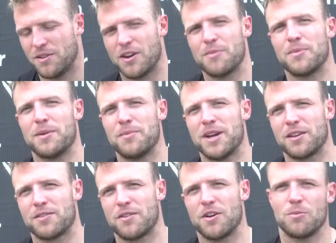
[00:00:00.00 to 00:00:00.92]
you know, I might
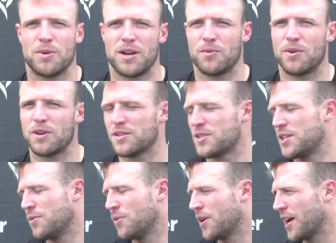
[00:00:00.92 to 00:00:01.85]
make a throw, but I want to
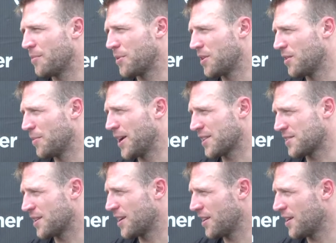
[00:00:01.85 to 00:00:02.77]
see what happened on the
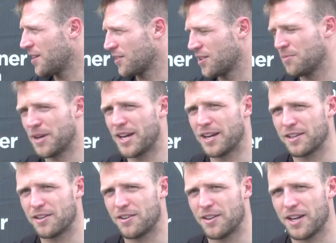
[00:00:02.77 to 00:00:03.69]
backside of that. I'll come
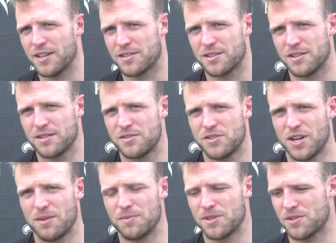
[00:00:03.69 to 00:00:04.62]
back and I'll ask
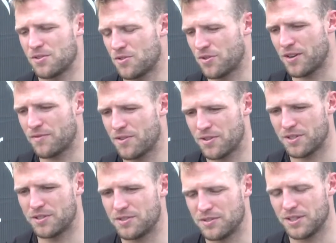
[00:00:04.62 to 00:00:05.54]
Jameis or
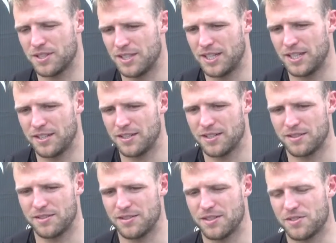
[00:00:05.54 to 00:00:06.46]
Trevor and Ian
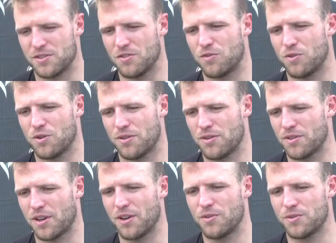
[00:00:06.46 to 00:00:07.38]
and, and so forth
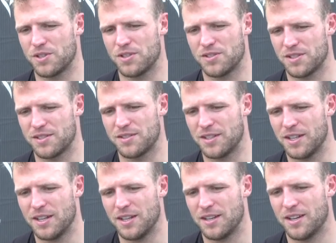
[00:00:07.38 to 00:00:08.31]
or the coaches. And
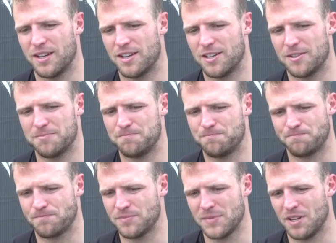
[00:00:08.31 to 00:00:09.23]
um,
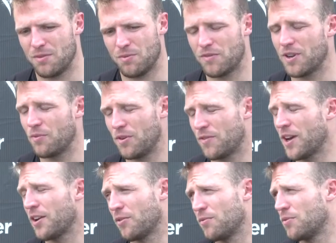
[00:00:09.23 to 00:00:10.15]
we've, got, we've
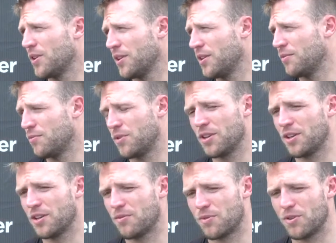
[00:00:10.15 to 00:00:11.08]
got a really,
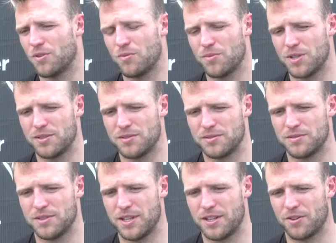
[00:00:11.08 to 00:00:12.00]
really good room and,
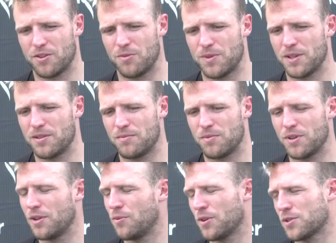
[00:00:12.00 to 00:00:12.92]
and a group that
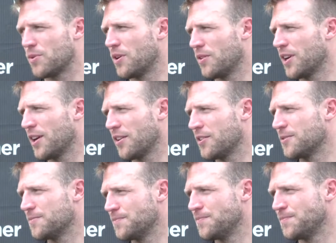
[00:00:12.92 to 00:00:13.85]
really works well
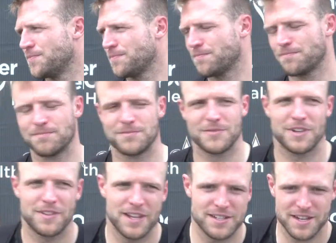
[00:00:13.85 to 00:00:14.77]
together.
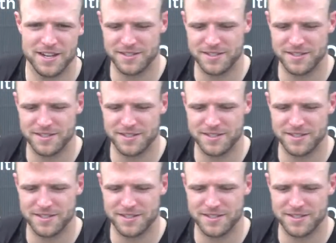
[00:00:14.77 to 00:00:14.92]
Thanks,